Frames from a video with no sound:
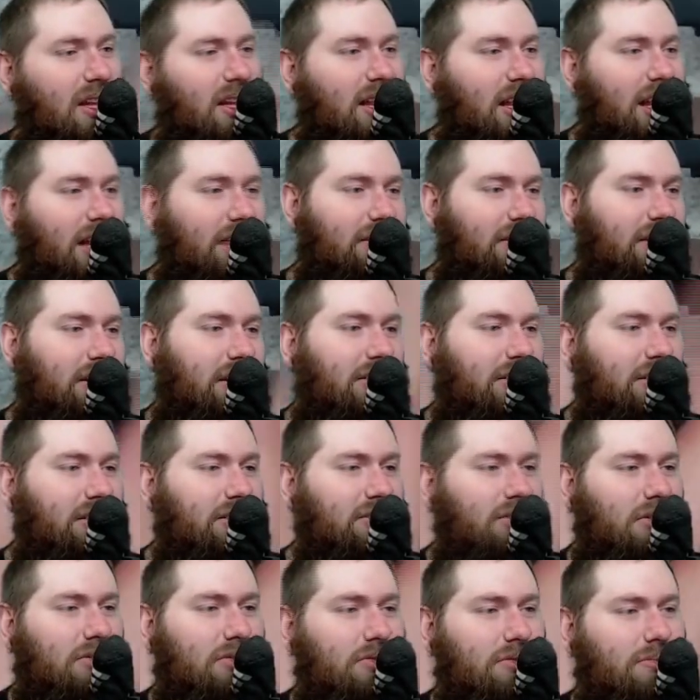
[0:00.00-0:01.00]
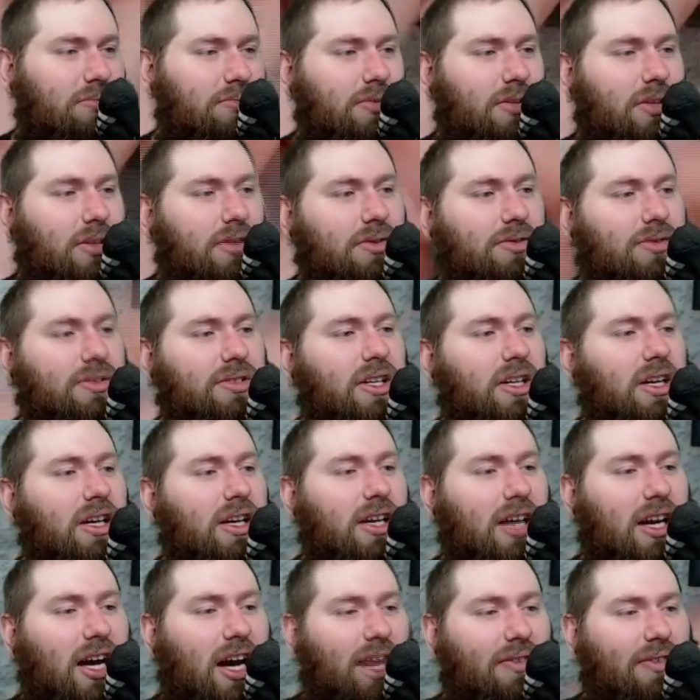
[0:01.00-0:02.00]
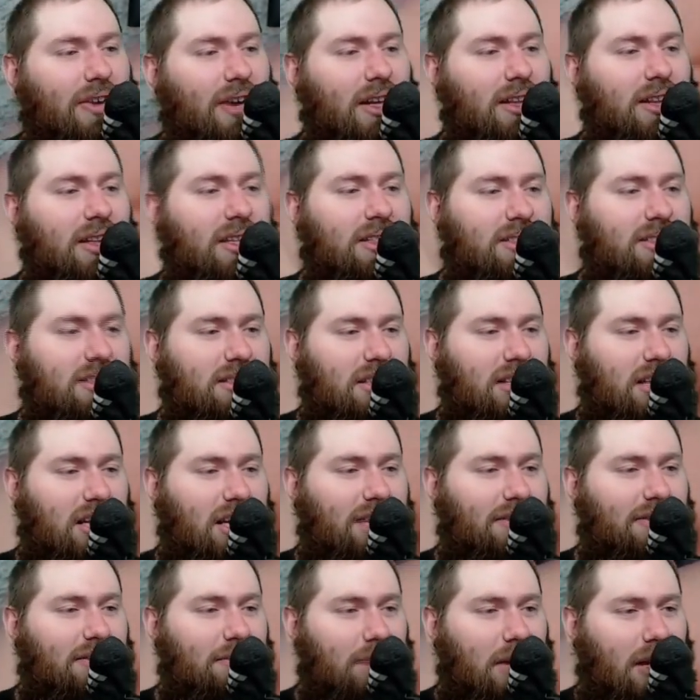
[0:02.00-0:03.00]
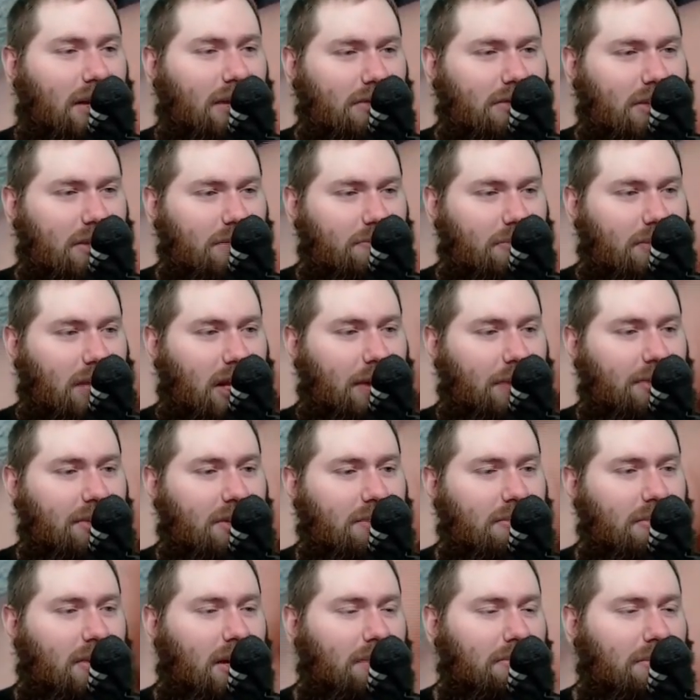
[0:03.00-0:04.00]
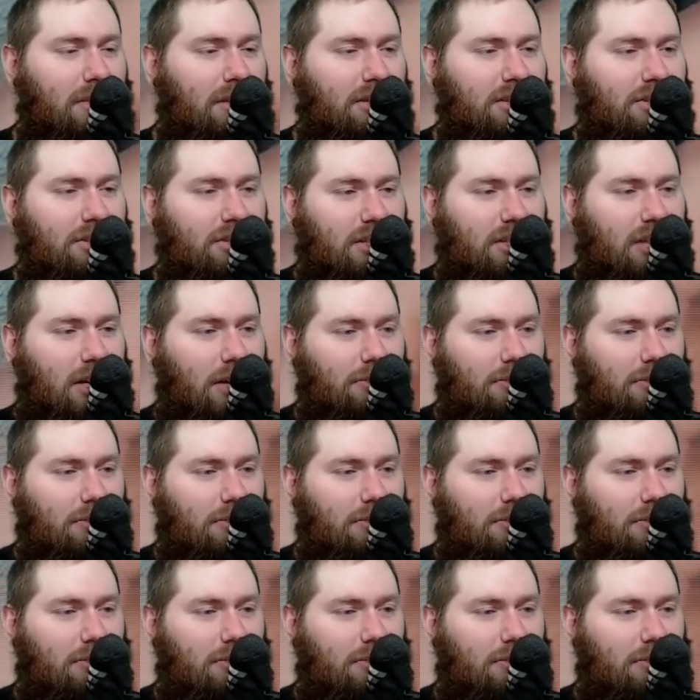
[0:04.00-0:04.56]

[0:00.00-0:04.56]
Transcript: the left here, these Ultra Pros, I've had these sleeved, but I don't really play with them that much.